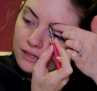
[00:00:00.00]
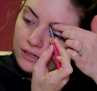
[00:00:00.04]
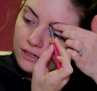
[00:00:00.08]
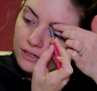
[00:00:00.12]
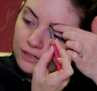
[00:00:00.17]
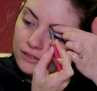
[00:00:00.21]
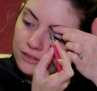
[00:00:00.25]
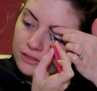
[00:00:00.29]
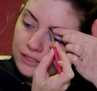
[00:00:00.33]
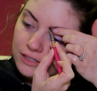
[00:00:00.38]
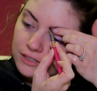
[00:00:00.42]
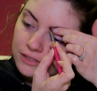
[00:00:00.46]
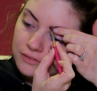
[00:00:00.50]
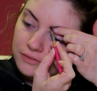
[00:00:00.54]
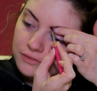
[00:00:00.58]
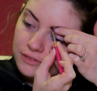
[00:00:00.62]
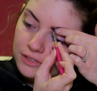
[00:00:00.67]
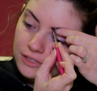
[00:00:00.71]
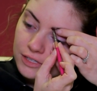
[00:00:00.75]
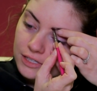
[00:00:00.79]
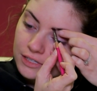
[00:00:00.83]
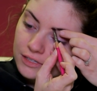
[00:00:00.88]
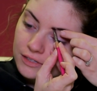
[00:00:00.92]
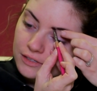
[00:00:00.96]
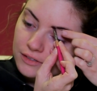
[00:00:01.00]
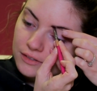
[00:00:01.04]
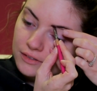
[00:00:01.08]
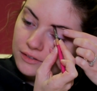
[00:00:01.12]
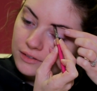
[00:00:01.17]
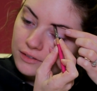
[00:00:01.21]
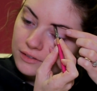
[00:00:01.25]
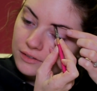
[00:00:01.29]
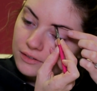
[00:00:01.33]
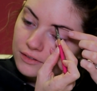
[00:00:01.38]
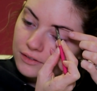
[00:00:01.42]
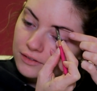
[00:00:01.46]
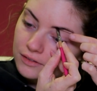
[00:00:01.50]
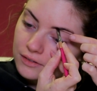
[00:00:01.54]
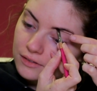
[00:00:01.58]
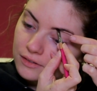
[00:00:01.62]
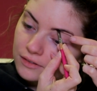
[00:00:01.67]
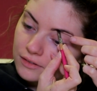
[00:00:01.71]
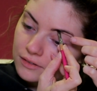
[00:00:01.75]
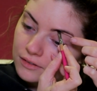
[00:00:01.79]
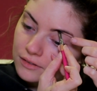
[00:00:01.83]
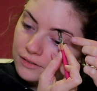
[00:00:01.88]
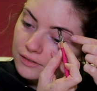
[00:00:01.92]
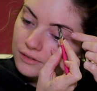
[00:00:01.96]
Are you allowed to feel like this
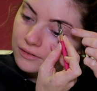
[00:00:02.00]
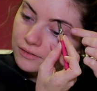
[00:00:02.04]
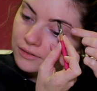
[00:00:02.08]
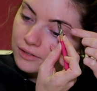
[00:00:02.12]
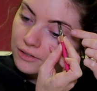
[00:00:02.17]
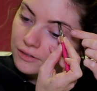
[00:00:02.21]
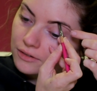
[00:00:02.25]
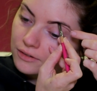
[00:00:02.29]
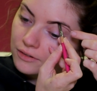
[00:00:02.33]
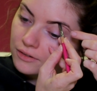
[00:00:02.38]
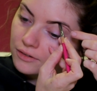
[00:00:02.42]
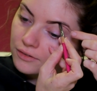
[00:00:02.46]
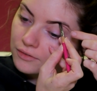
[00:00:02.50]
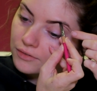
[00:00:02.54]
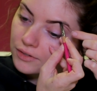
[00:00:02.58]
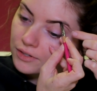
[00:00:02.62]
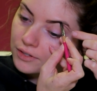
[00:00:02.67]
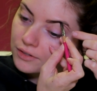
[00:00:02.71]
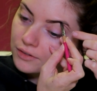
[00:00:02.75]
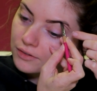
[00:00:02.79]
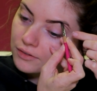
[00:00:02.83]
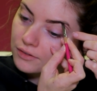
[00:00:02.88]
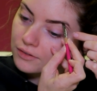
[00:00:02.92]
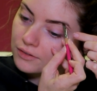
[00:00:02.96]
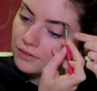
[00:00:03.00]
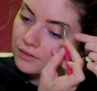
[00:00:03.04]
around on your face?